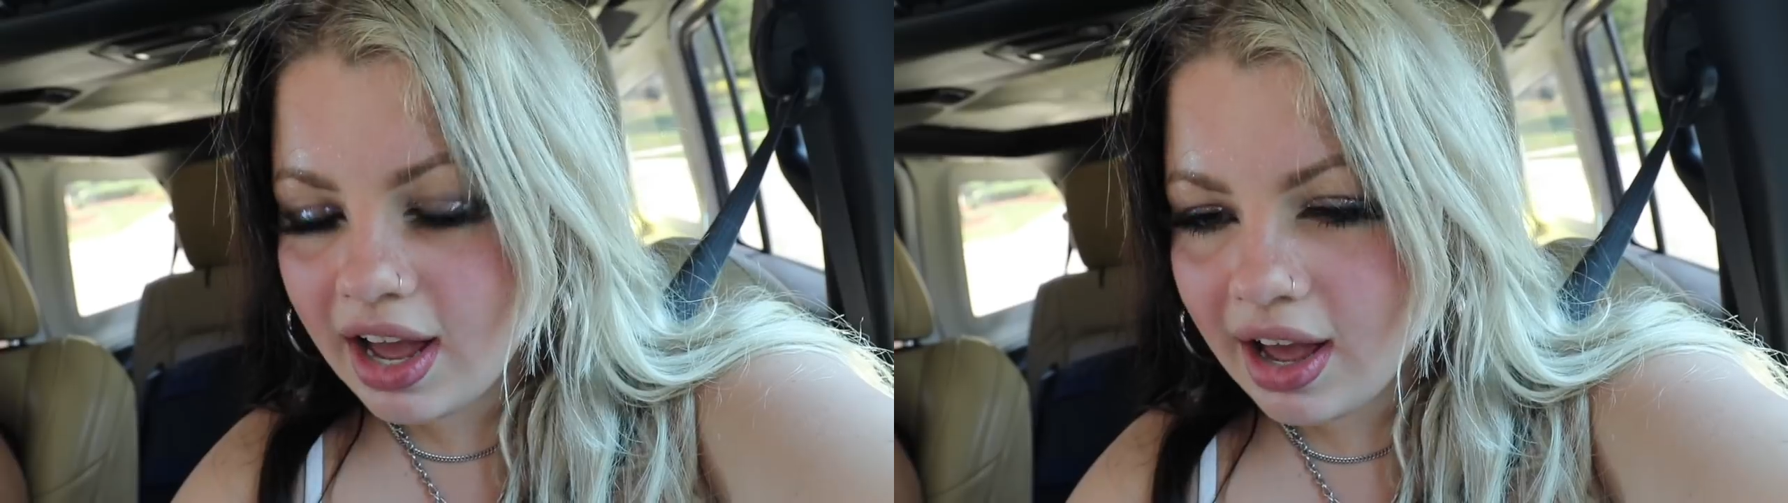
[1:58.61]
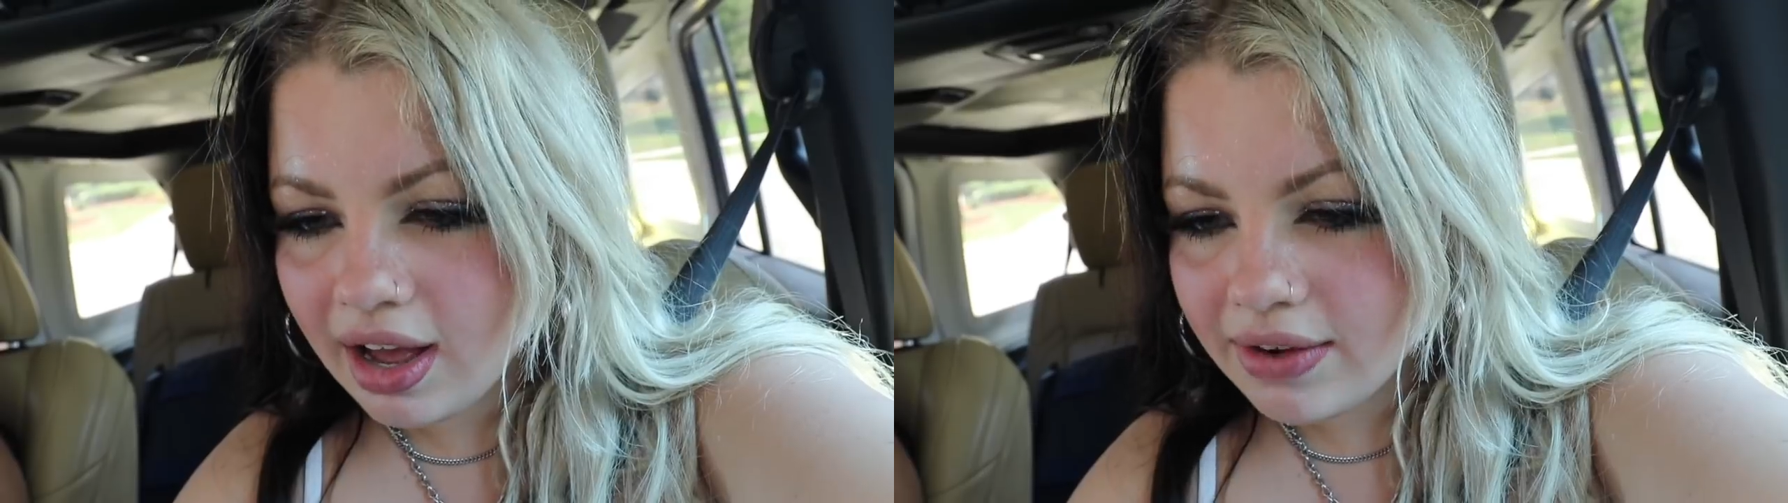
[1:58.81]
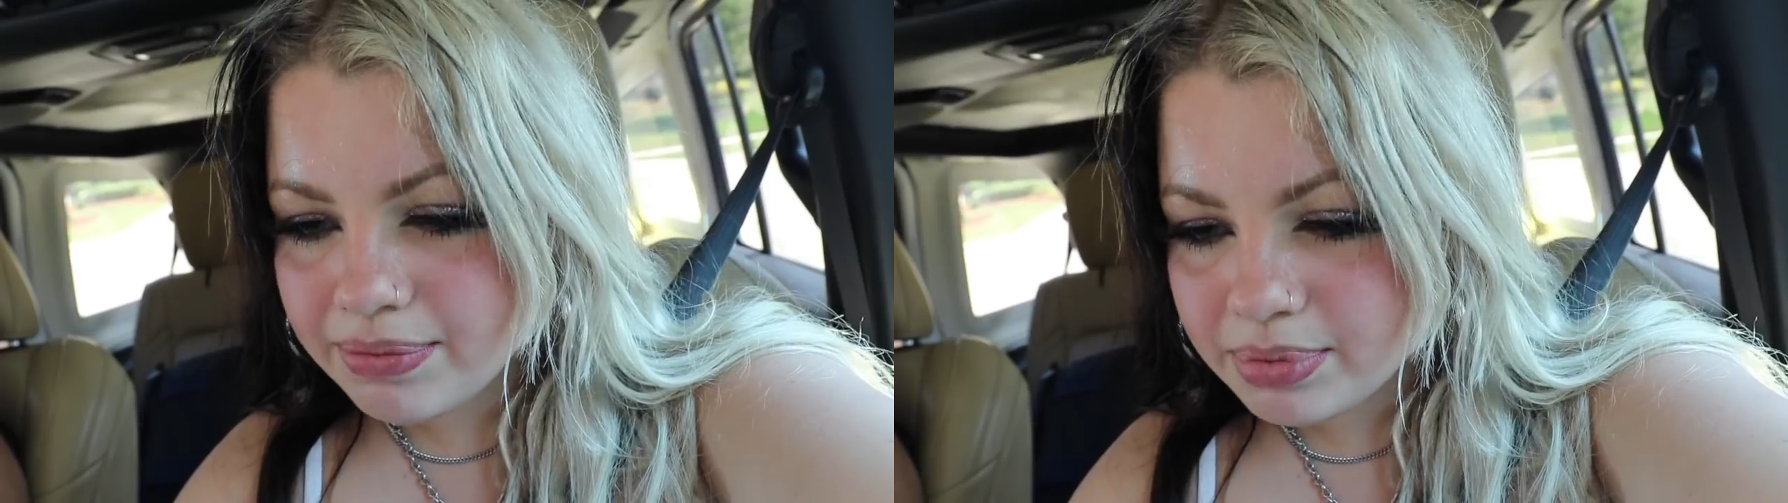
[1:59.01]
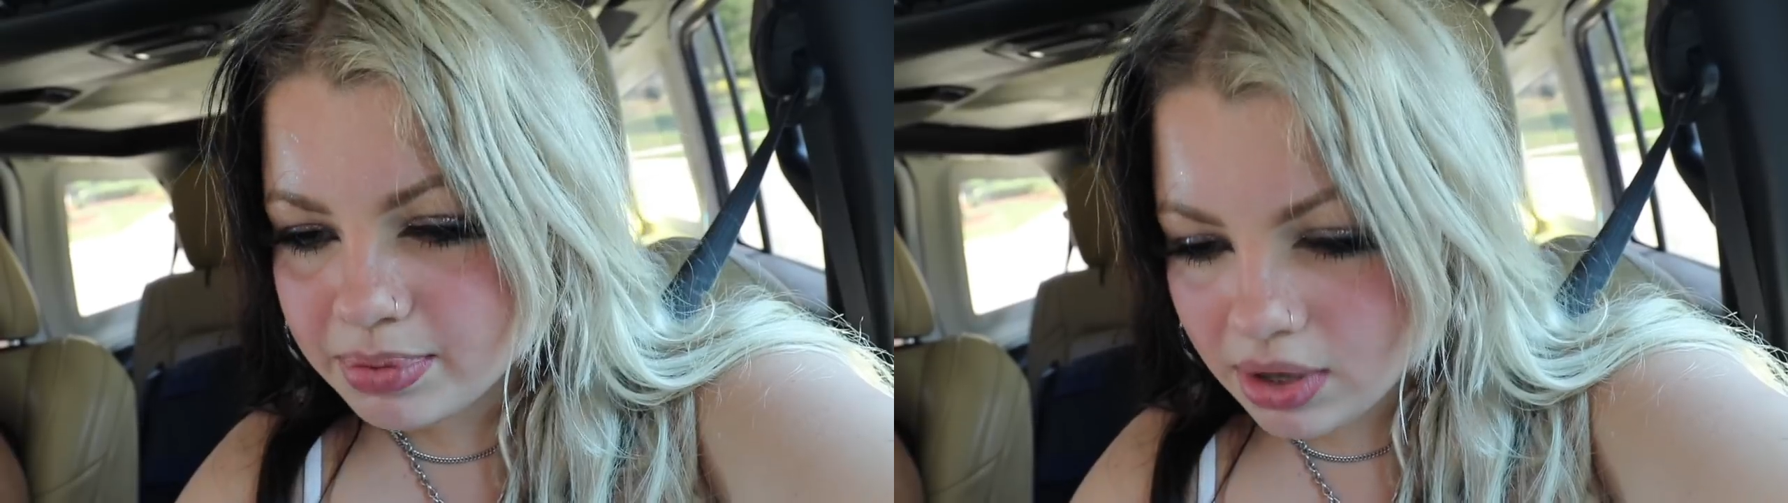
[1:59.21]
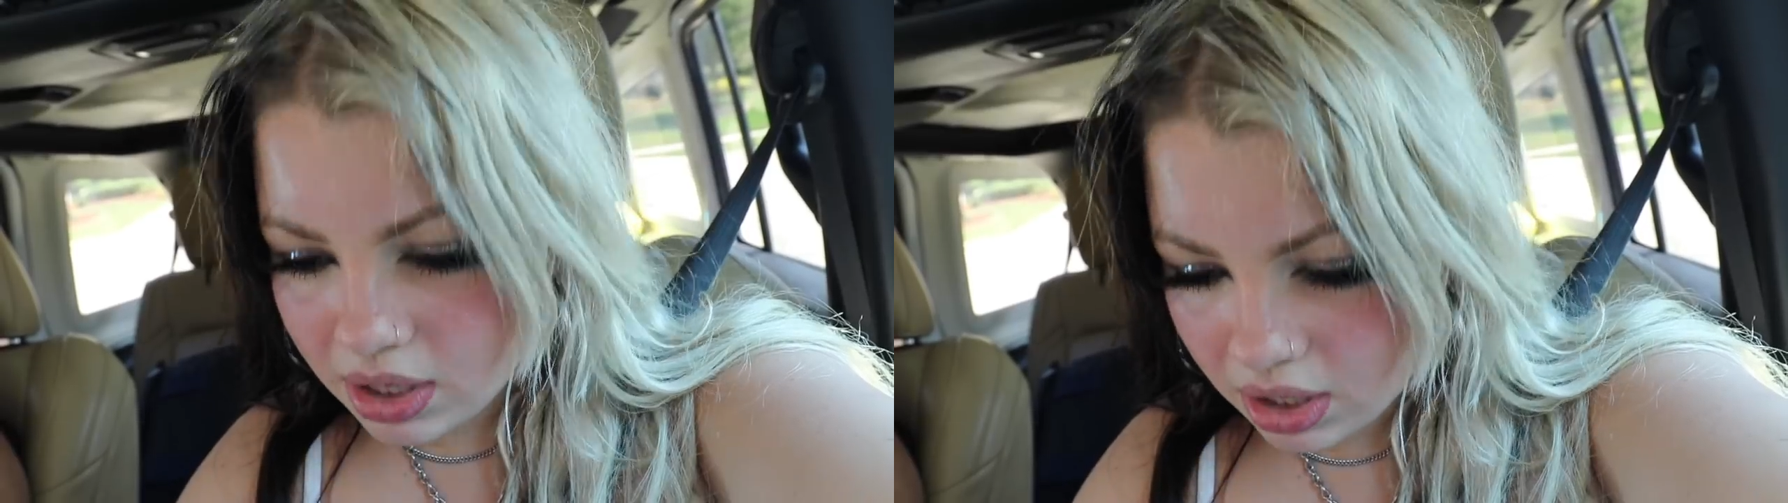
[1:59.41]
frames per
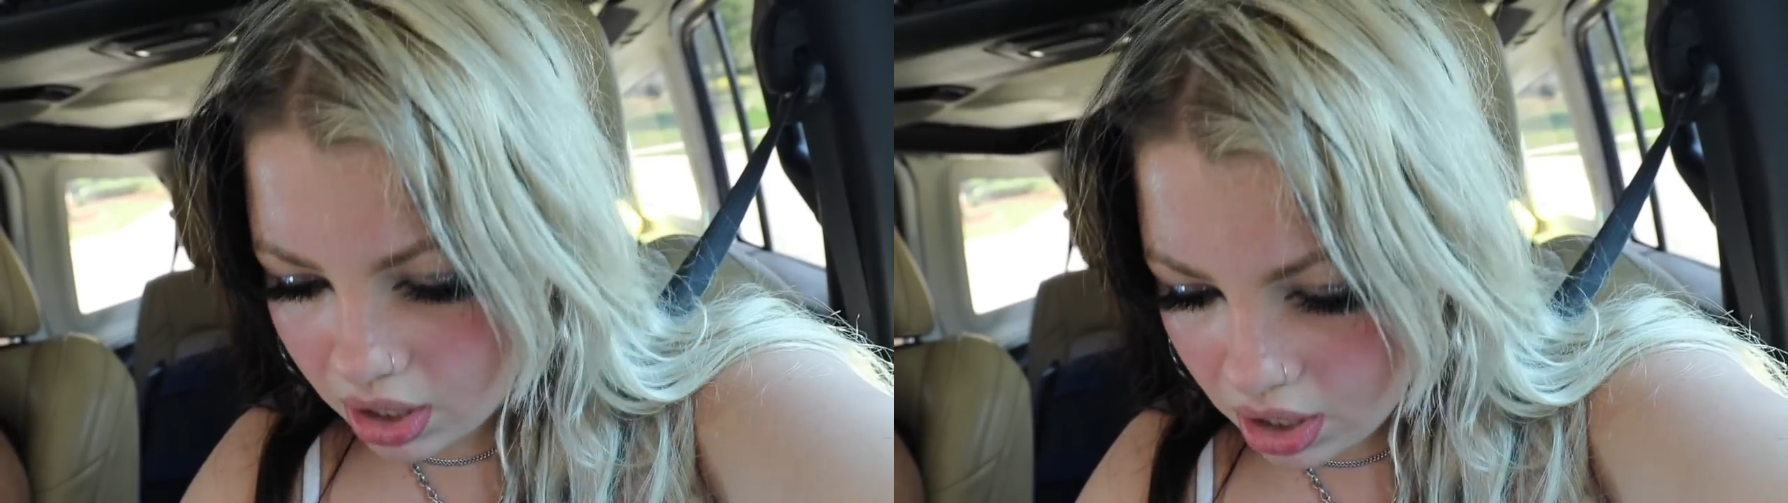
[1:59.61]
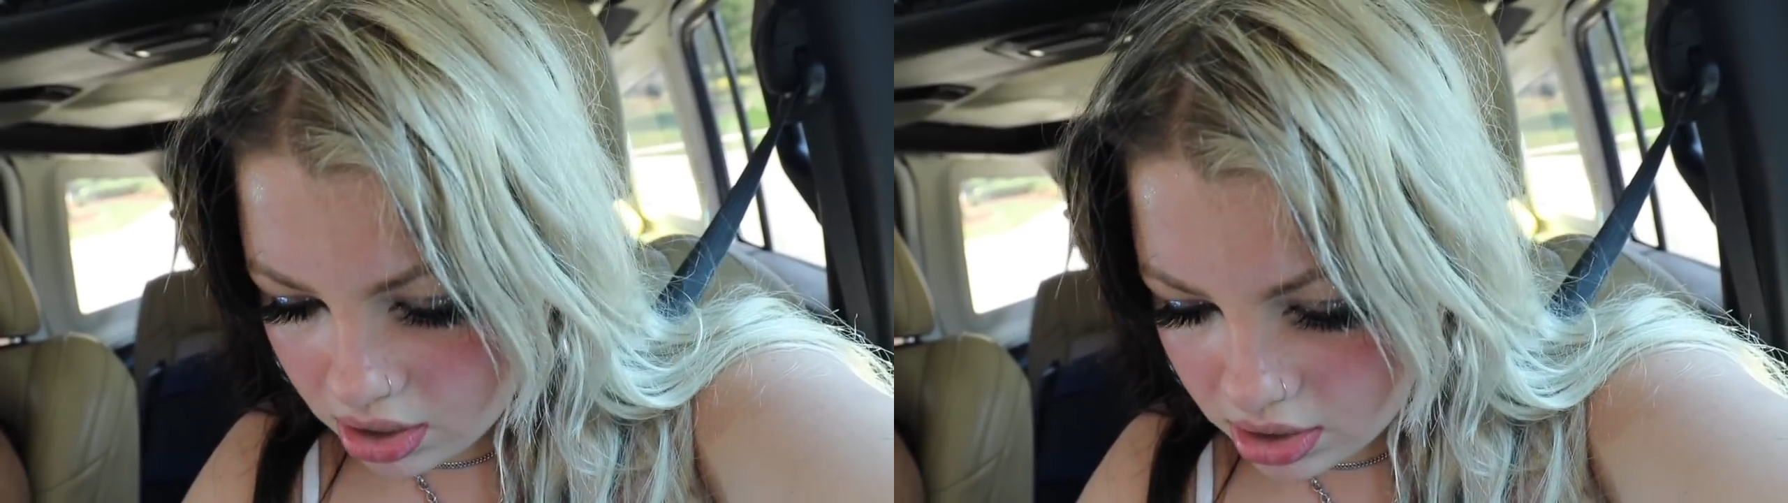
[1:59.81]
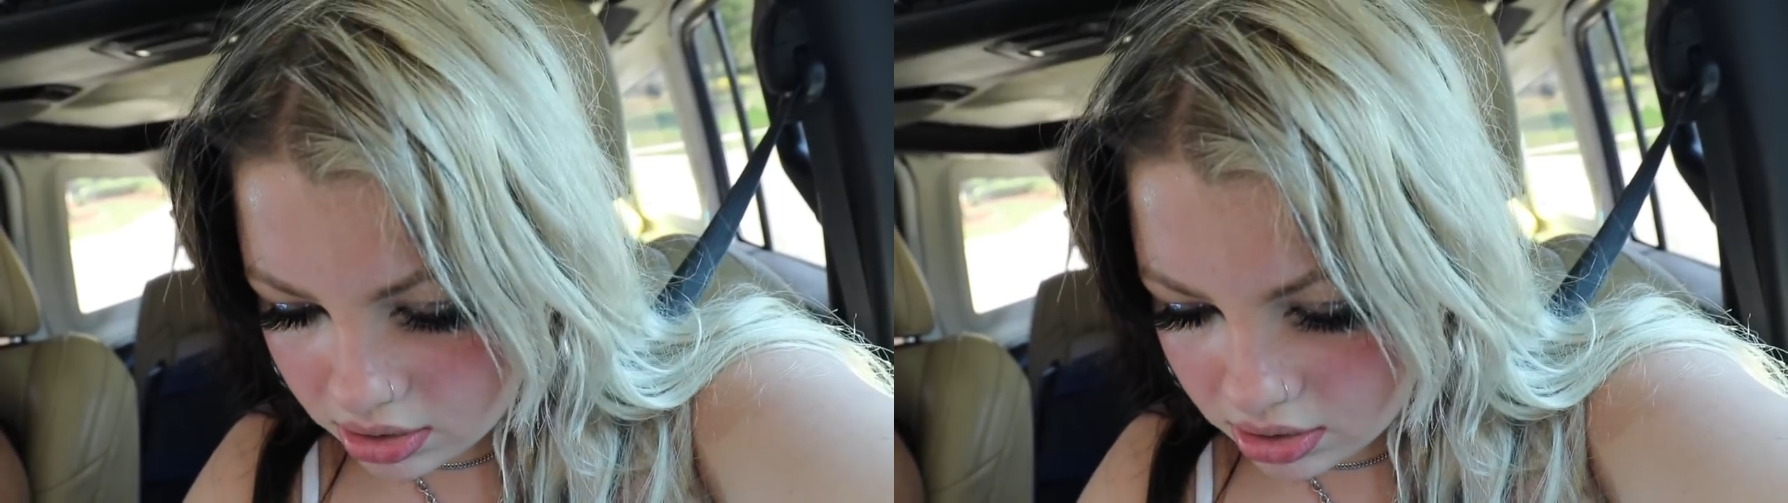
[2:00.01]
second.